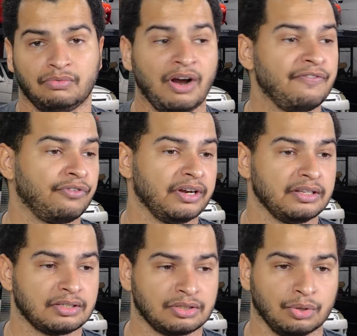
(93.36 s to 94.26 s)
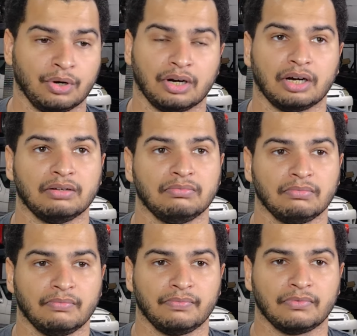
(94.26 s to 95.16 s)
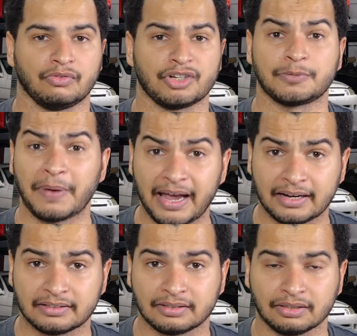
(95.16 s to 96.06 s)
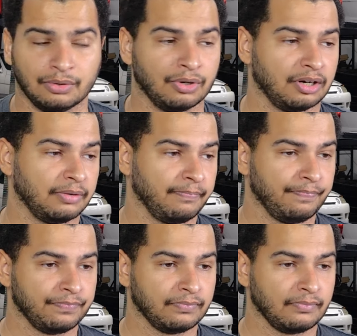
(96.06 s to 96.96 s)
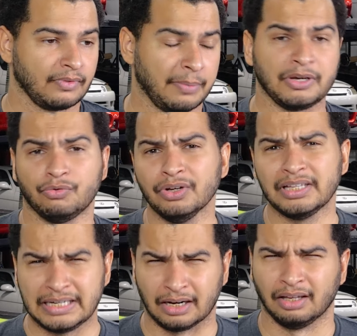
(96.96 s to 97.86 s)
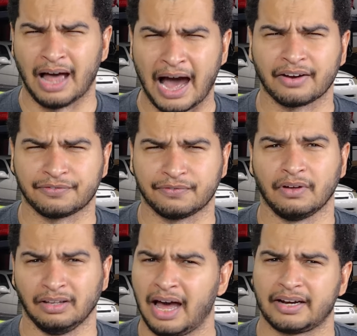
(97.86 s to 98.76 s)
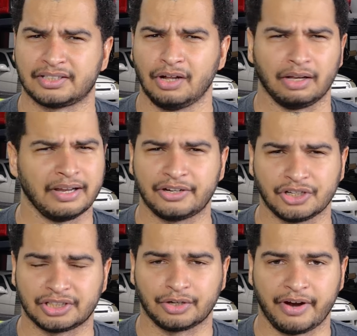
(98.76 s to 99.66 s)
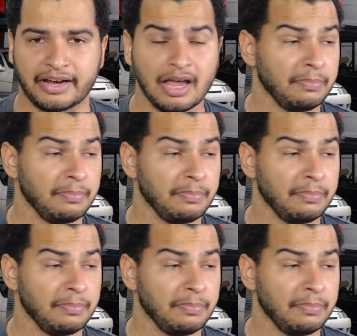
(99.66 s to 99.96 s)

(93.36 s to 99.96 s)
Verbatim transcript: reverence or respect, or I mean, you really need a lot of salt, not just a grain,